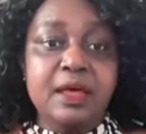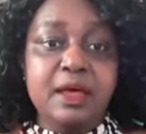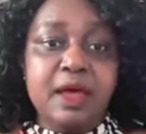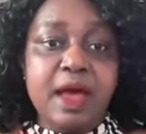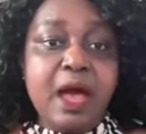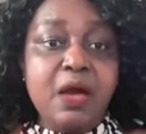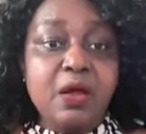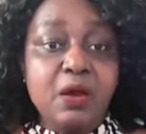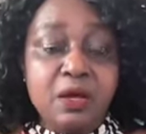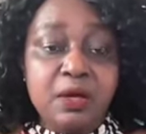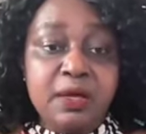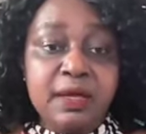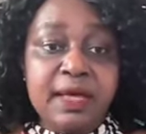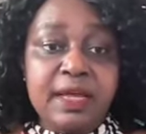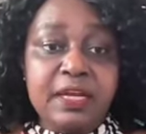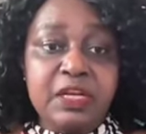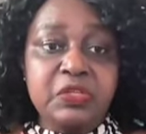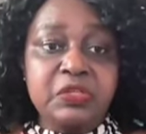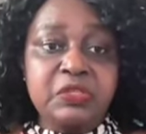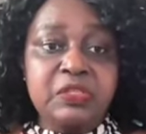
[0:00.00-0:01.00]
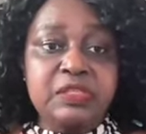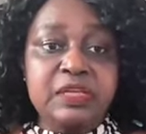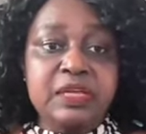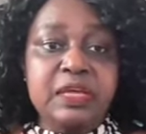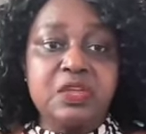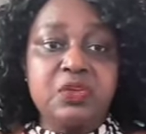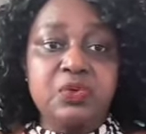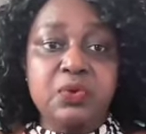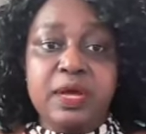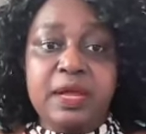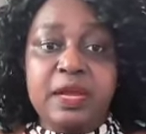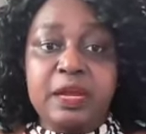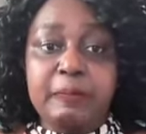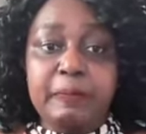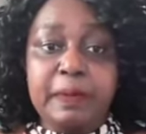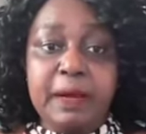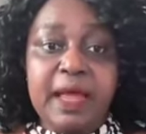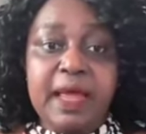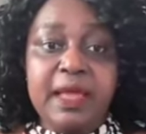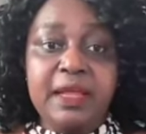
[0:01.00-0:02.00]
How long can you stay? You can
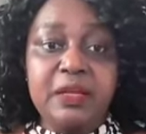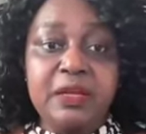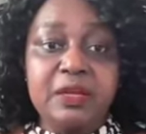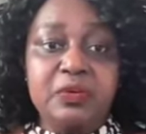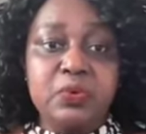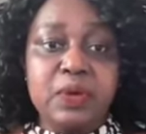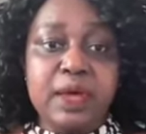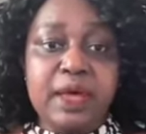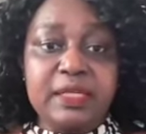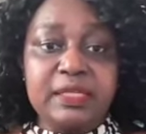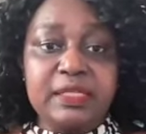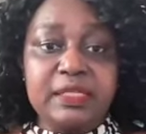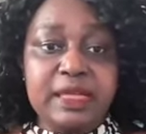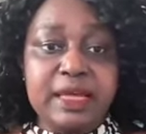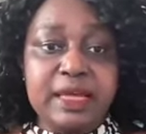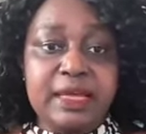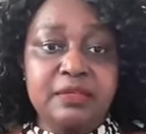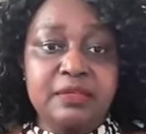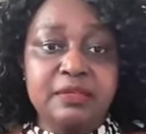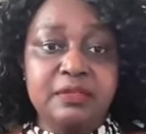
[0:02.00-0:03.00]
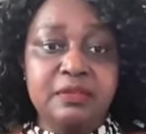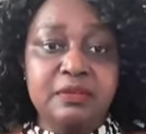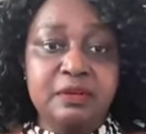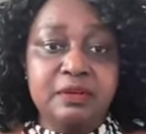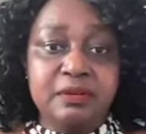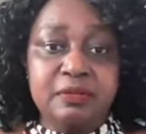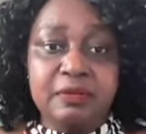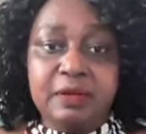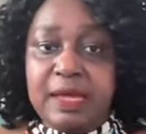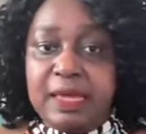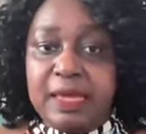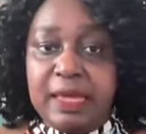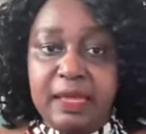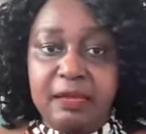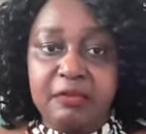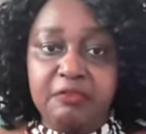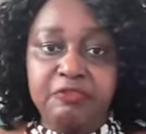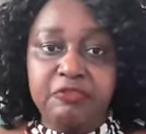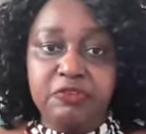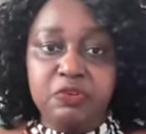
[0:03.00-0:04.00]
apply to extend
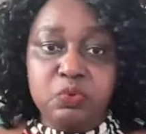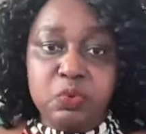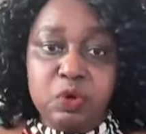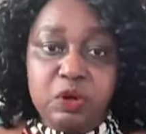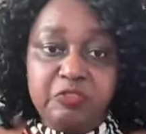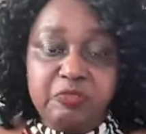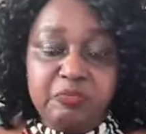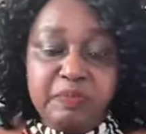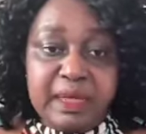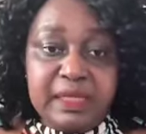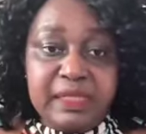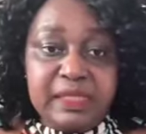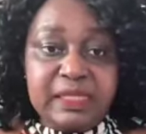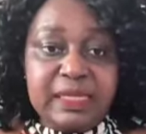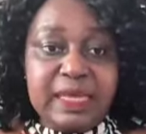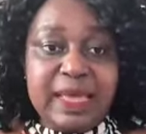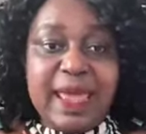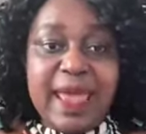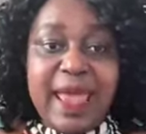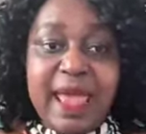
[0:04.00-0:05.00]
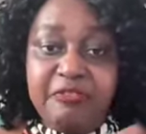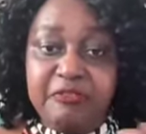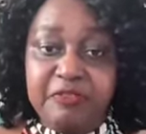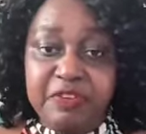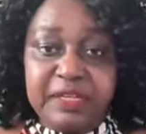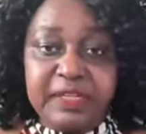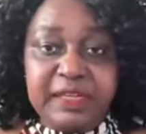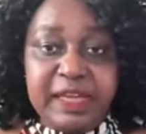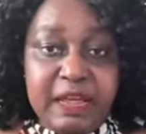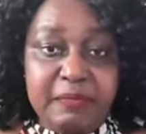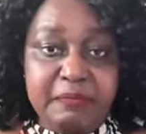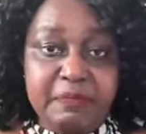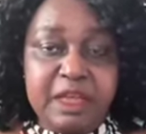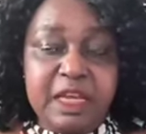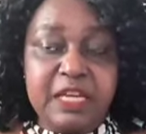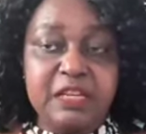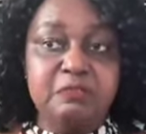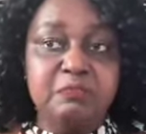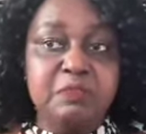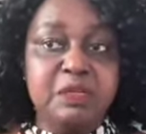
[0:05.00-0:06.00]
again for 12 months every time.
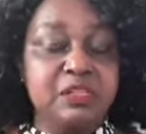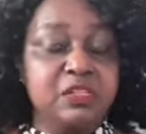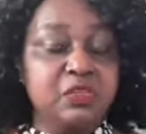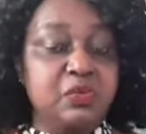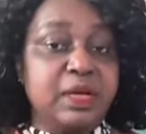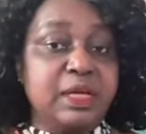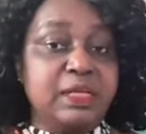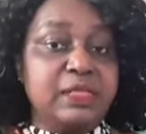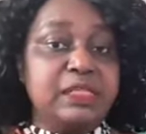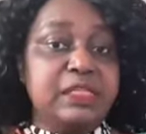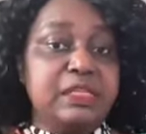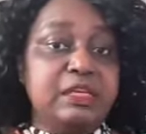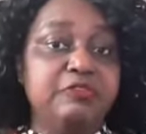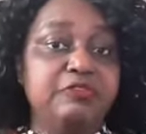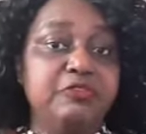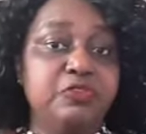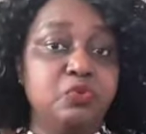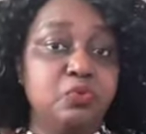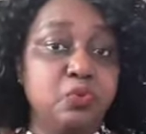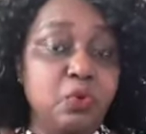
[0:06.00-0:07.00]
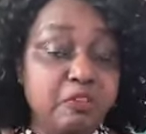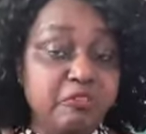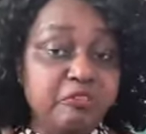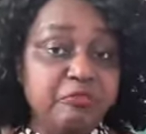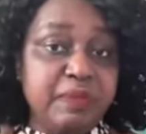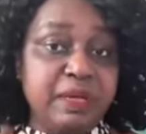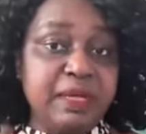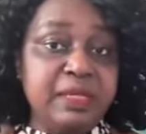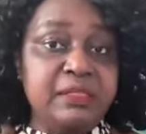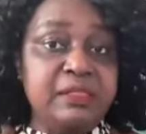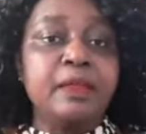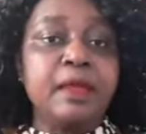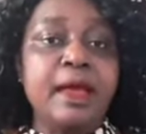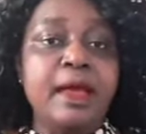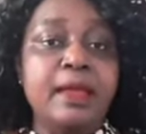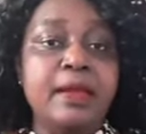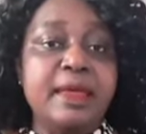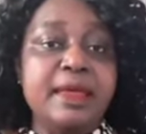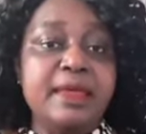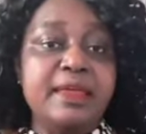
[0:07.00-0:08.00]
That means you can stay for 12 months,
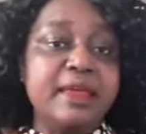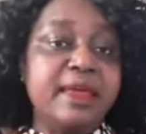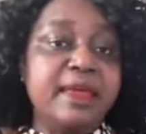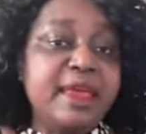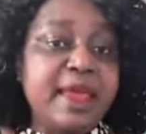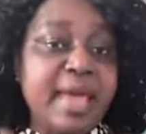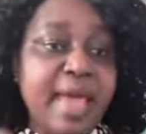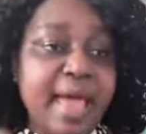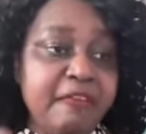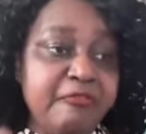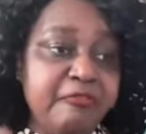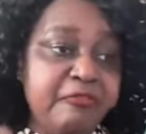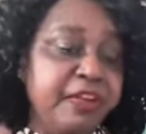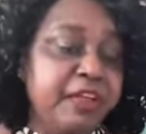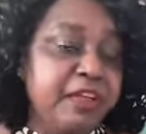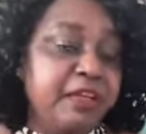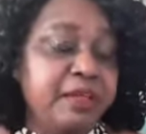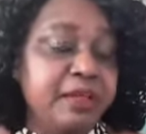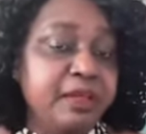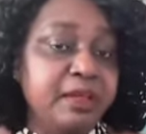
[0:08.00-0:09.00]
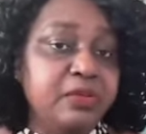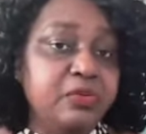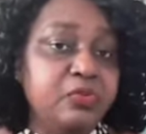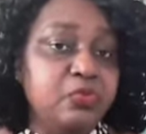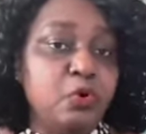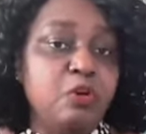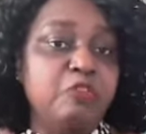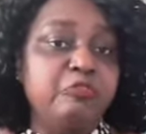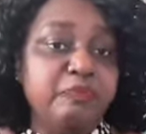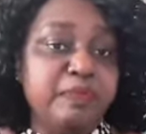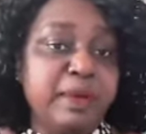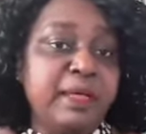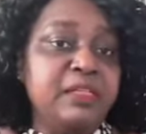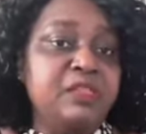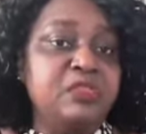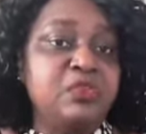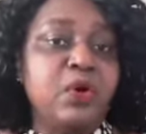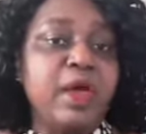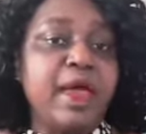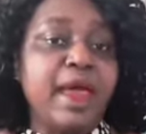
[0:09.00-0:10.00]
and every 12
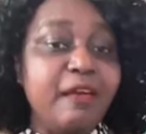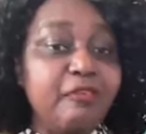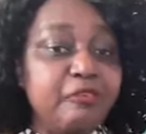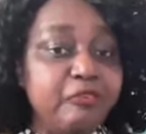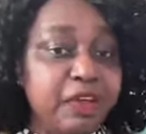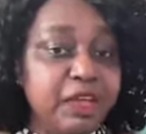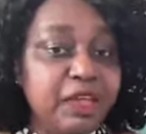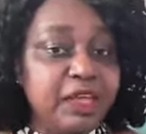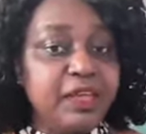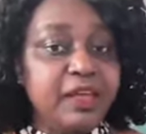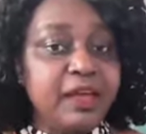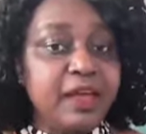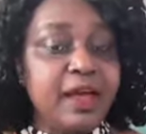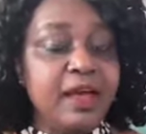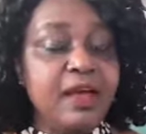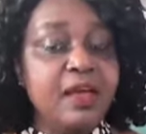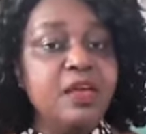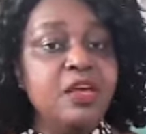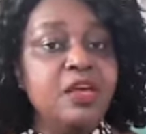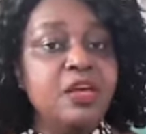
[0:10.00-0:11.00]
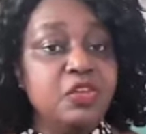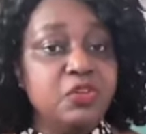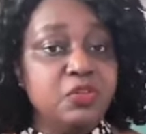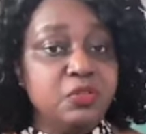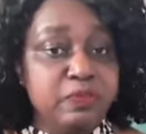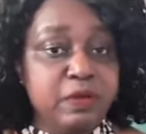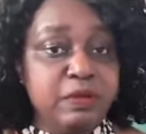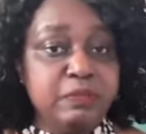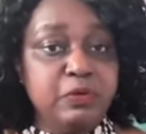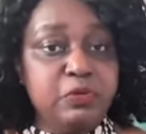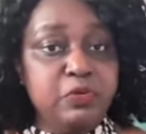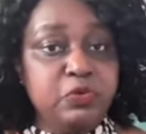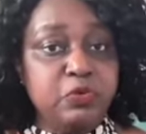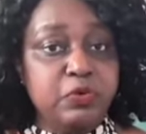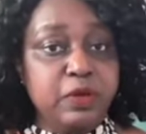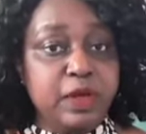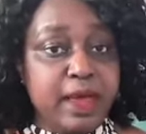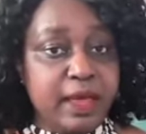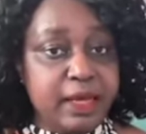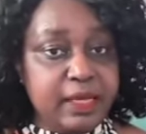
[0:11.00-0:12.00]
months or every year, you'll be able
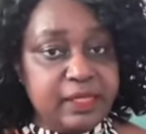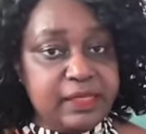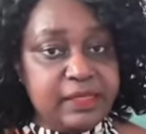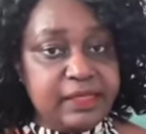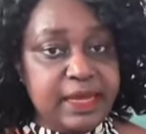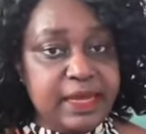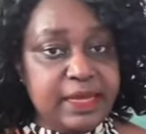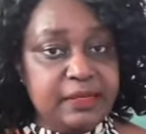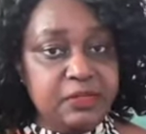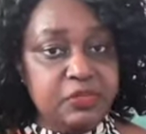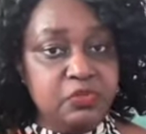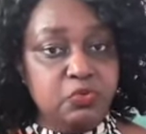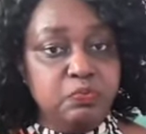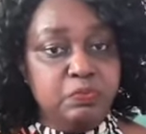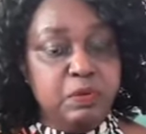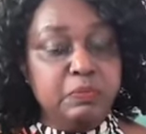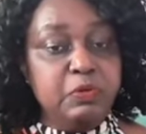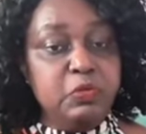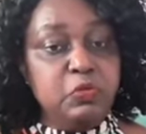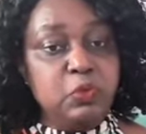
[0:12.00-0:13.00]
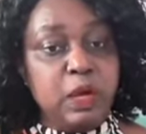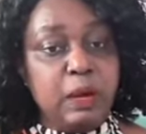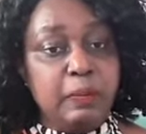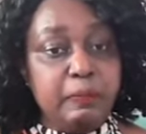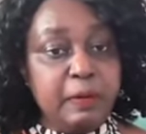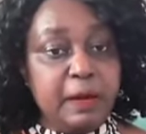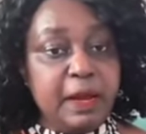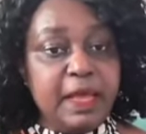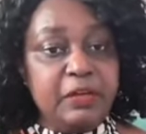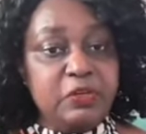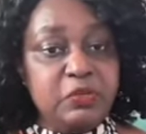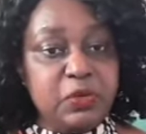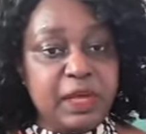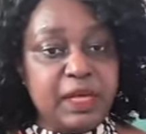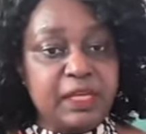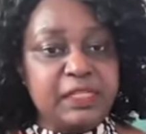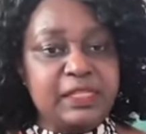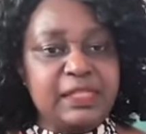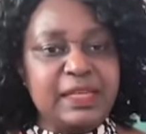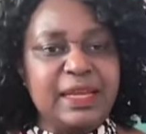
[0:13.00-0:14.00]
to extend. You'll be able to apply to
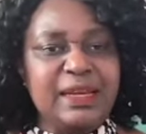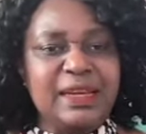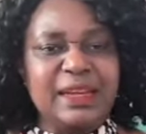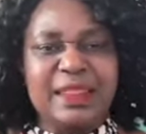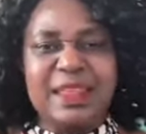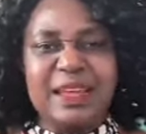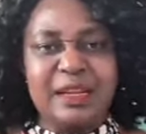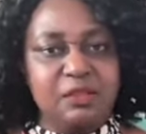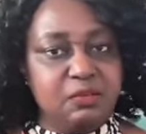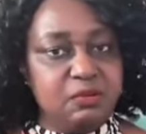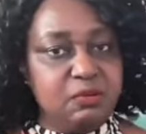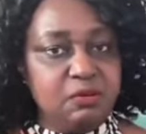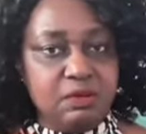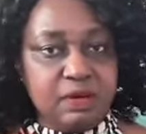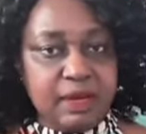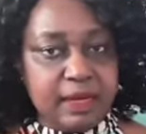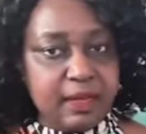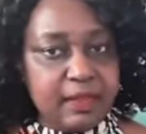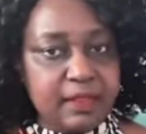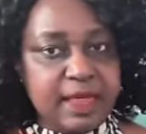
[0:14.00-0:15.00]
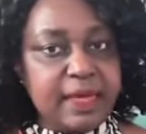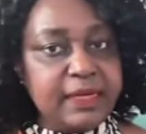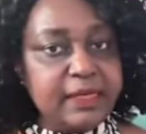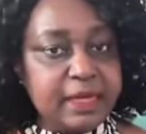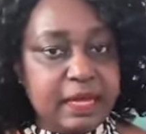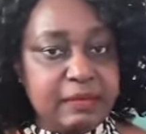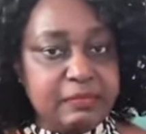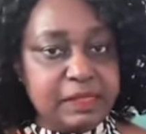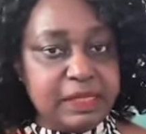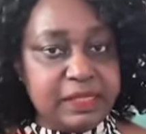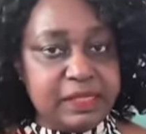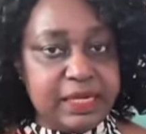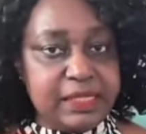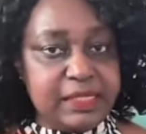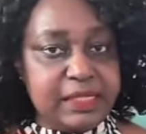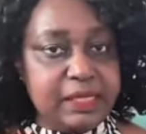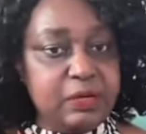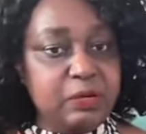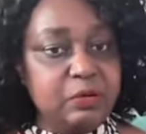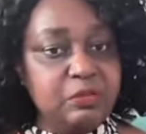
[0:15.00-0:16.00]
extend. That comes
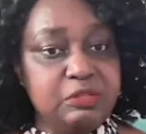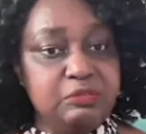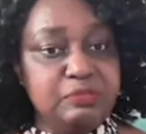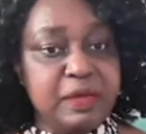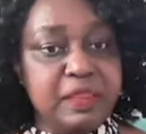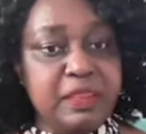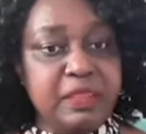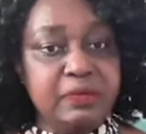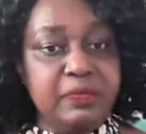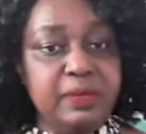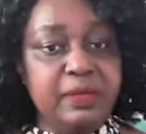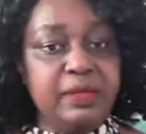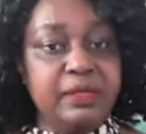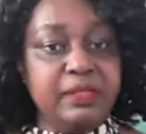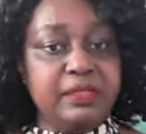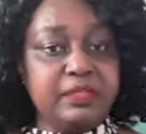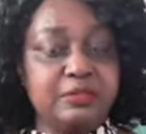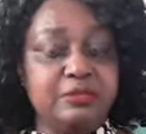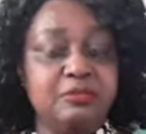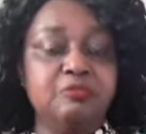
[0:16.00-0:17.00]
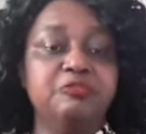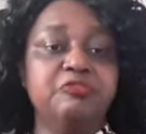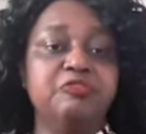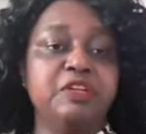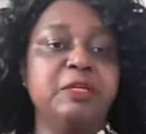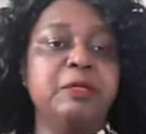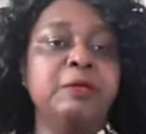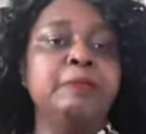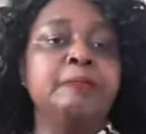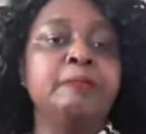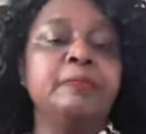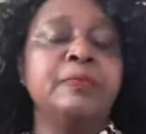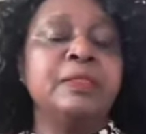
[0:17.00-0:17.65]
as a cost, by the way. It's not free.